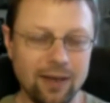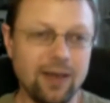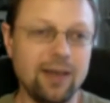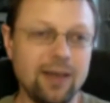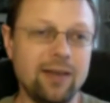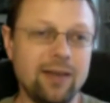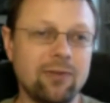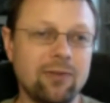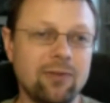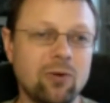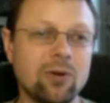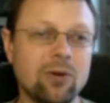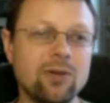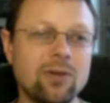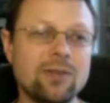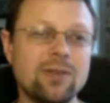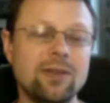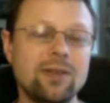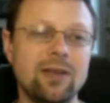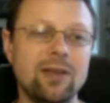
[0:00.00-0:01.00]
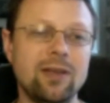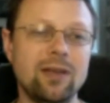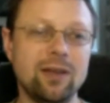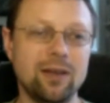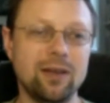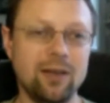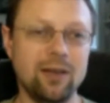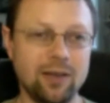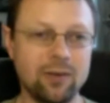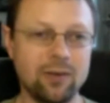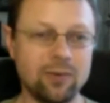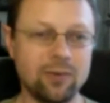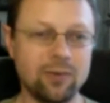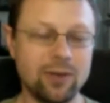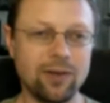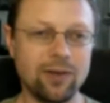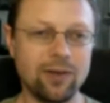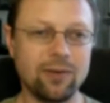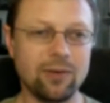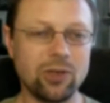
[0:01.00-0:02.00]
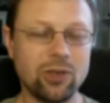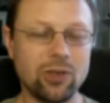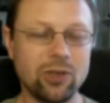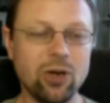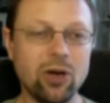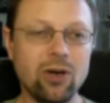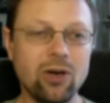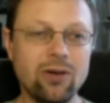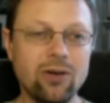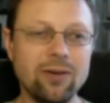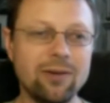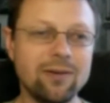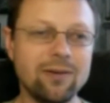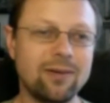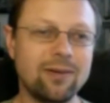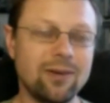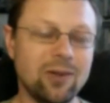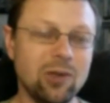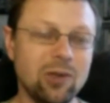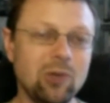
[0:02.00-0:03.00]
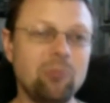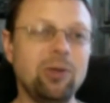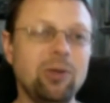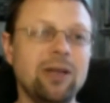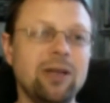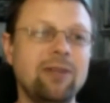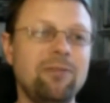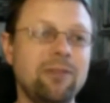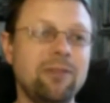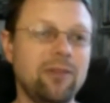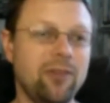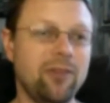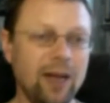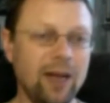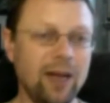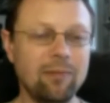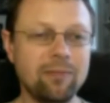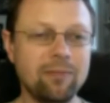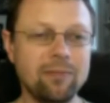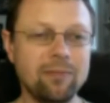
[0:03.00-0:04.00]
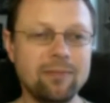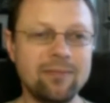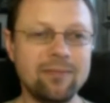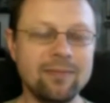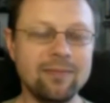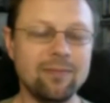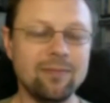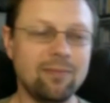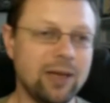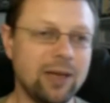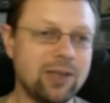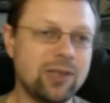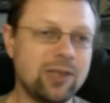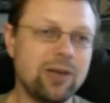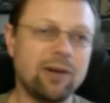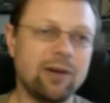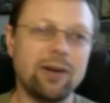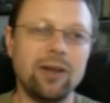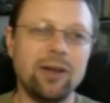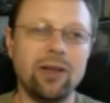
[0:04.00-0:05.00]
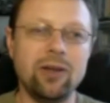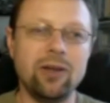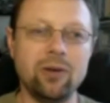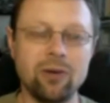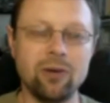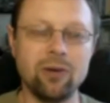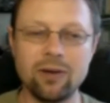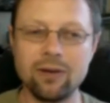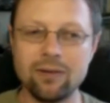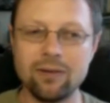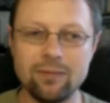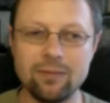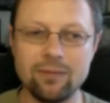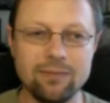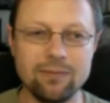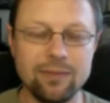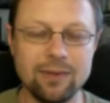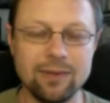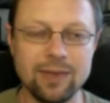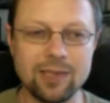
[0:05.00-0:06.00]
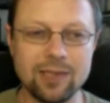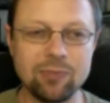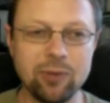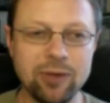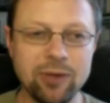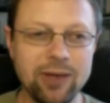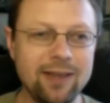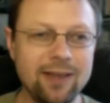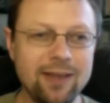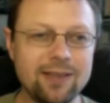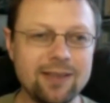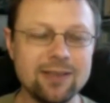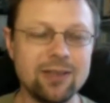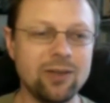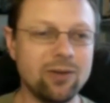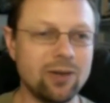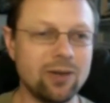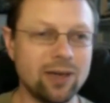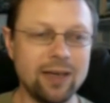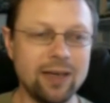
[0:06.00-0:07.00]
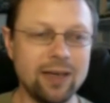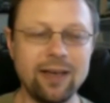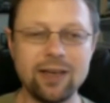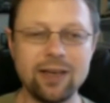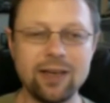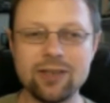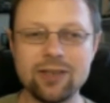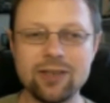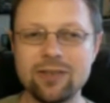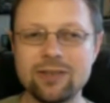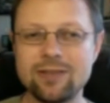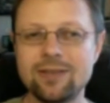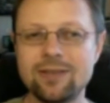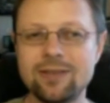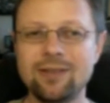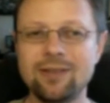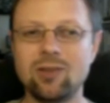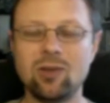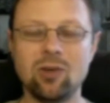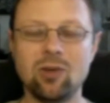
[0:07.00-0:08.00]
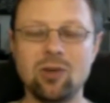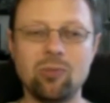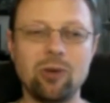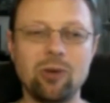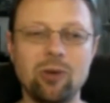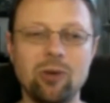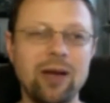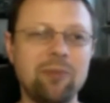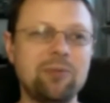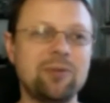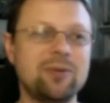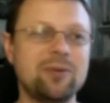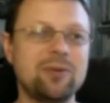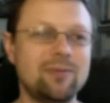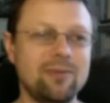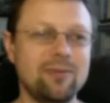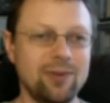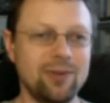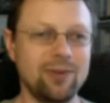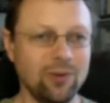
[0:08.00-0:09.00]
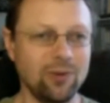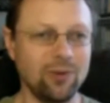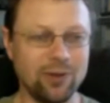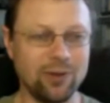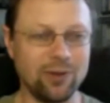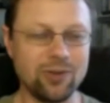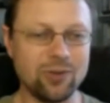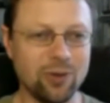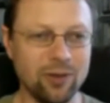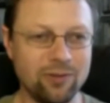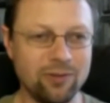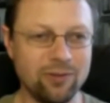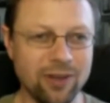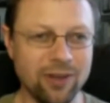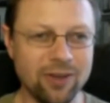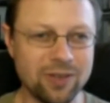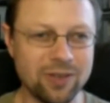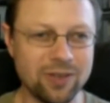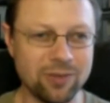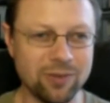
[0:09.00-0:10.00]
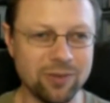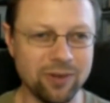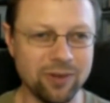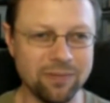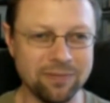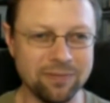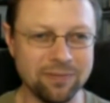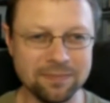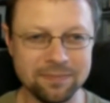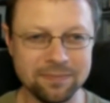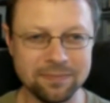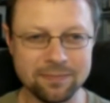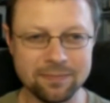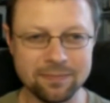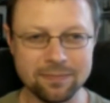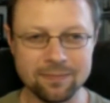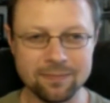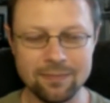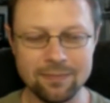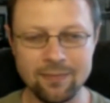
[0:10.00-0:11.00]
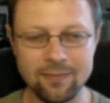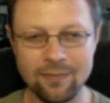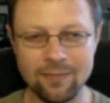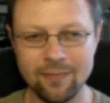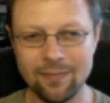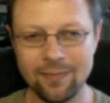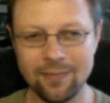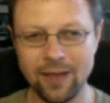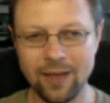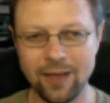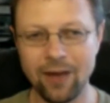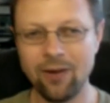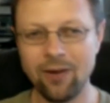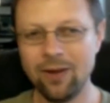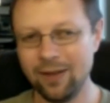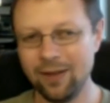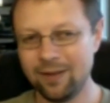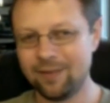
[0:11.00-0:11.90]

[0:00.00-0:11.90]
and of course, in return, you benefit them by sharing your expertise, your connections, or perhaps doing joint ventures with them. Now,